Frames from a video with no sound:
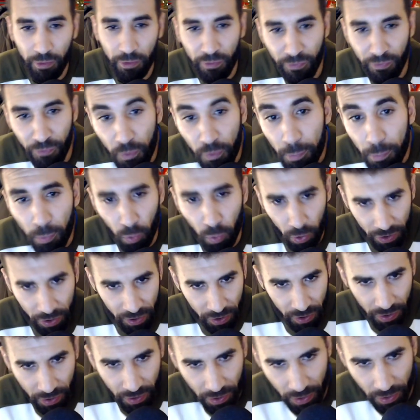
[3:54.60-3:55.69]

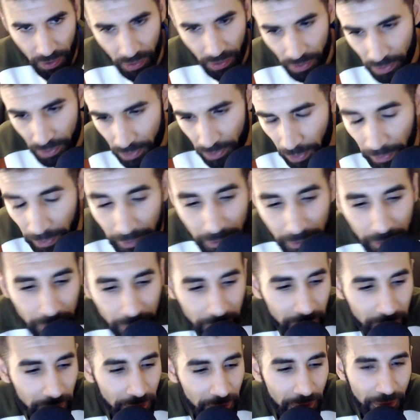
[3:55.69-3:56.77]
footballers, right?
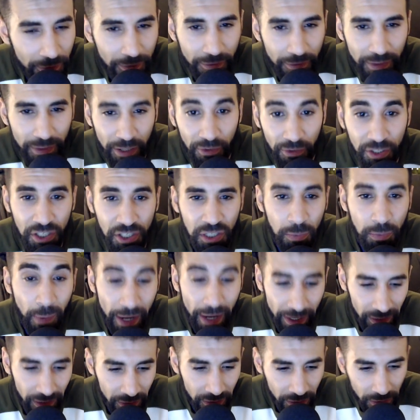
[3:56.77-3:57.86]
They
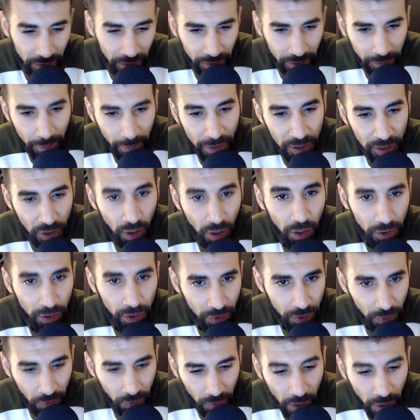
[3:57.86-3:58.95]
respect Mesut
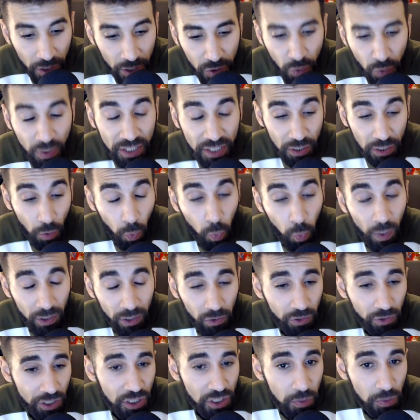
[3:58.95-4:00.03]
Özil. Özil is a
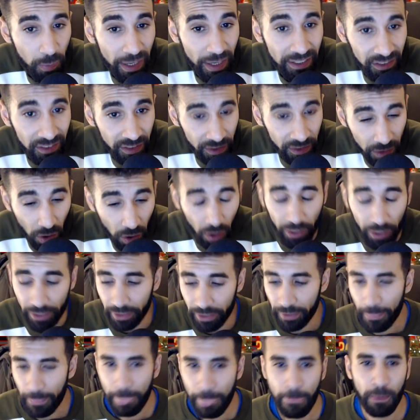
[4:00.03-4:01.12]
well-respected guy.
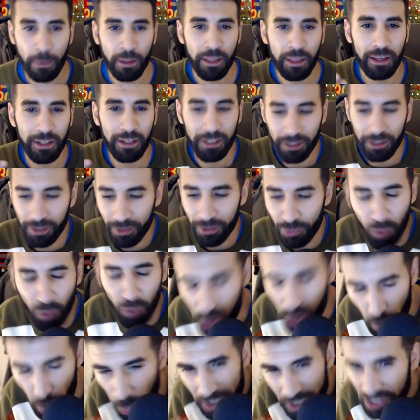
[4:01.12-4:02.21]

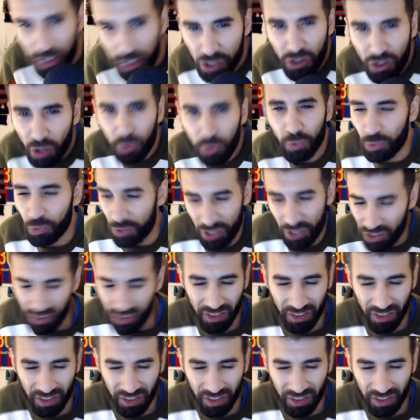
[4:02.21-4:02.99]
Not Twitter trolls